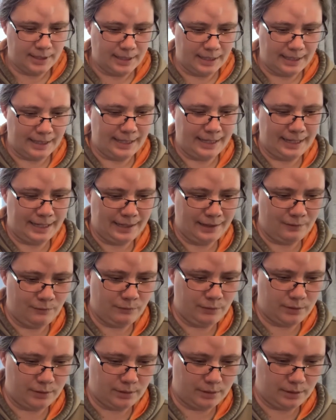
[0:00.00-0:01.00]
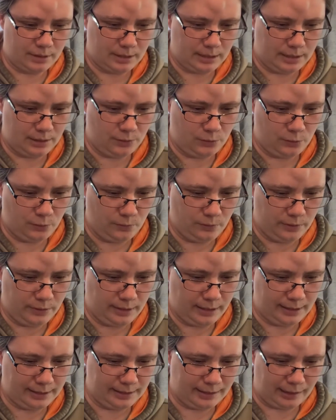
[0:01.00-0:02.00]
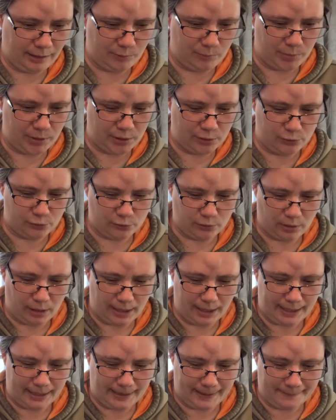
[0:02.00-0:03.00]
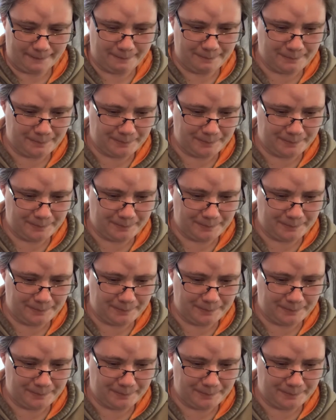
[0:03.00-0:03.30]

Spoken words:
I have a new thing that I've been trying.